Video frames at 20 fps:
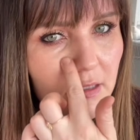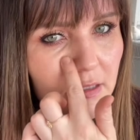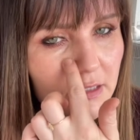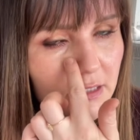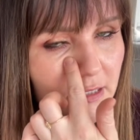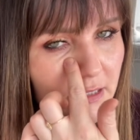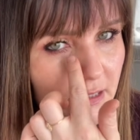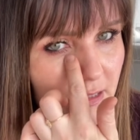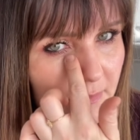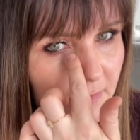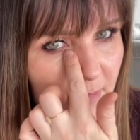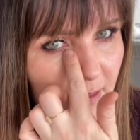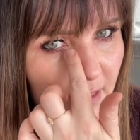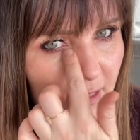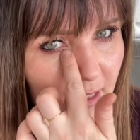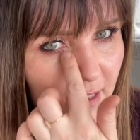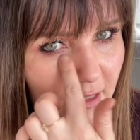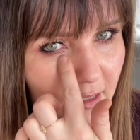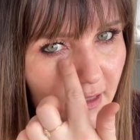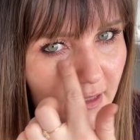Just a
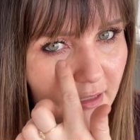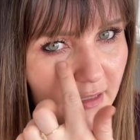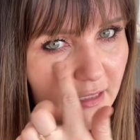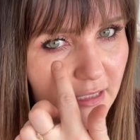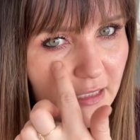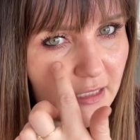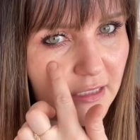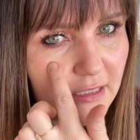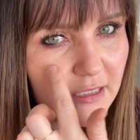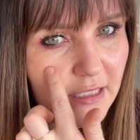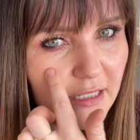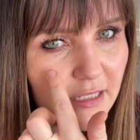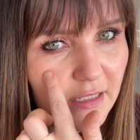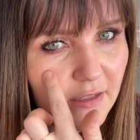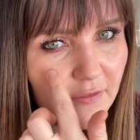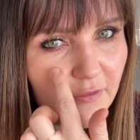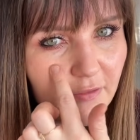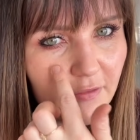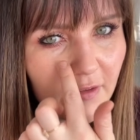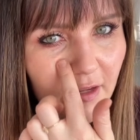minute. He is
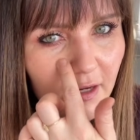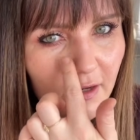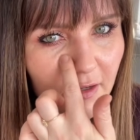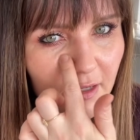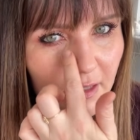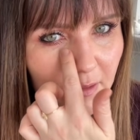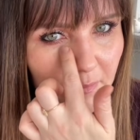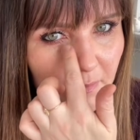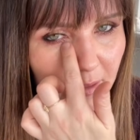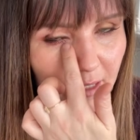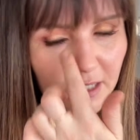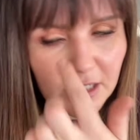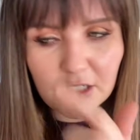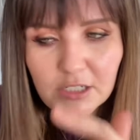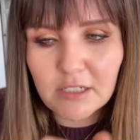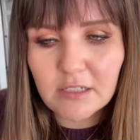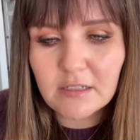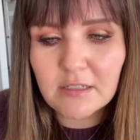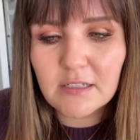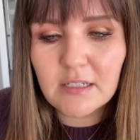getting very
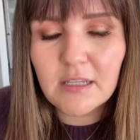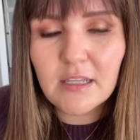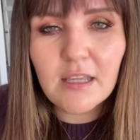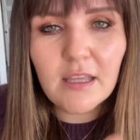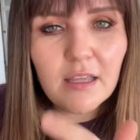impatient.